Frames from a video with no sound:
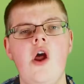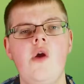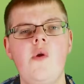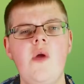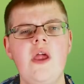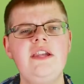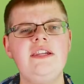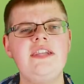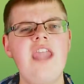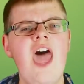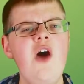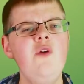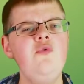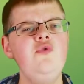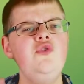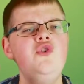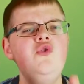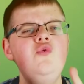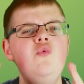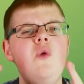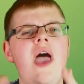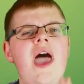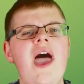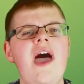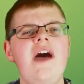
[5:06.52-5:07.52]
All right, now
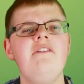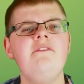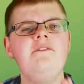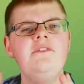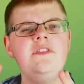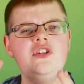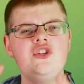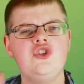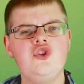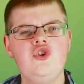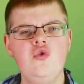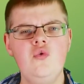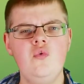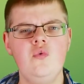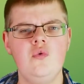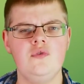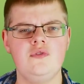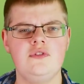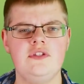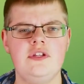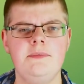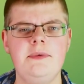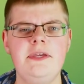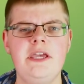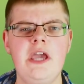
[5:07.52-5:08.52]
you have the
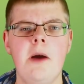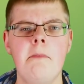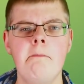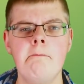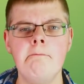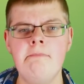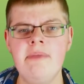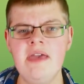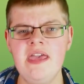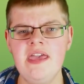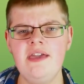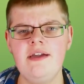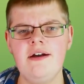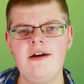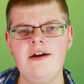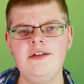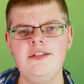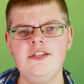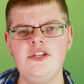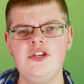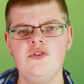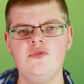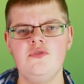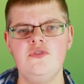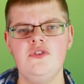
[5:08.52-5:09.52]
tools to become big
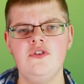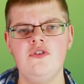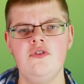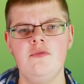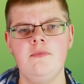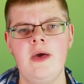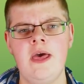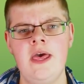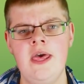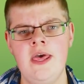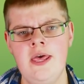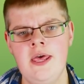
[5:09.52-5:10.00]
on YouTube.